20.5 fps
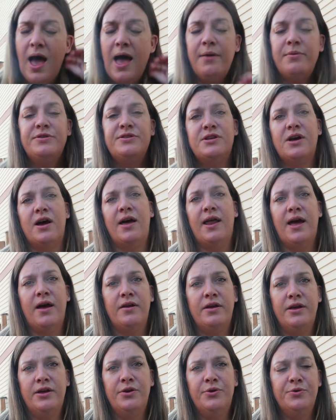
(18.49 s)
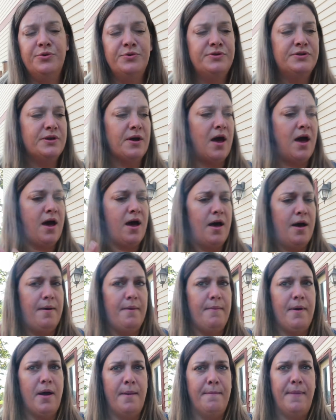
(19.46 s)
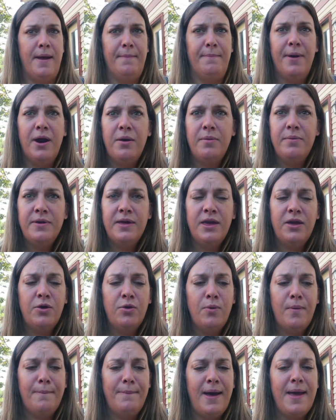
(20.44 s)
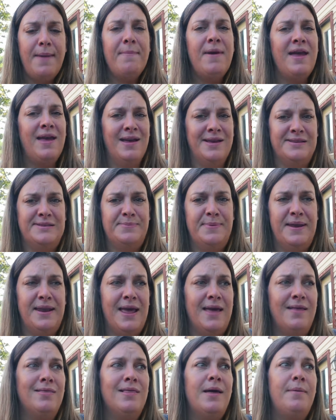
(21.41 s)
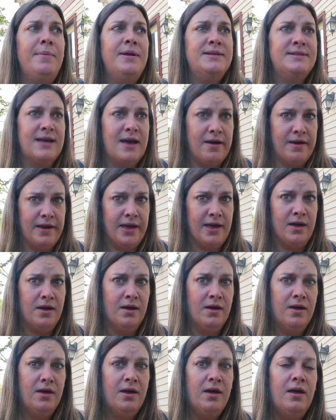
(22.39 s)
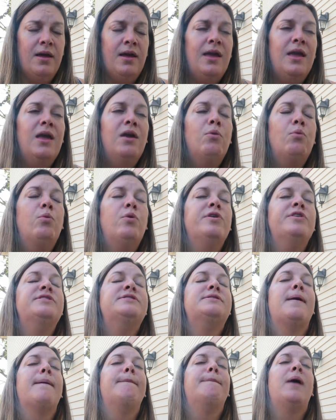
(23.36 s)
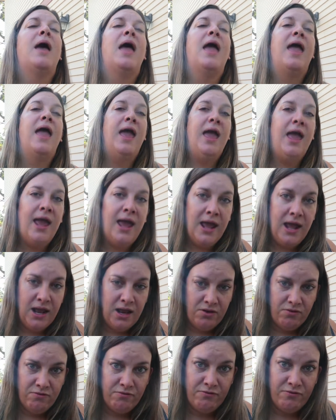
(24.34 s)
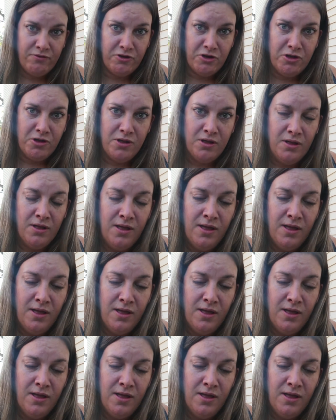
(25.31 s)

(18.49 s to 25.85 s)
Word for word: I was taught how to use uh, my barbecue by my husband, and let me tell you, it was painful.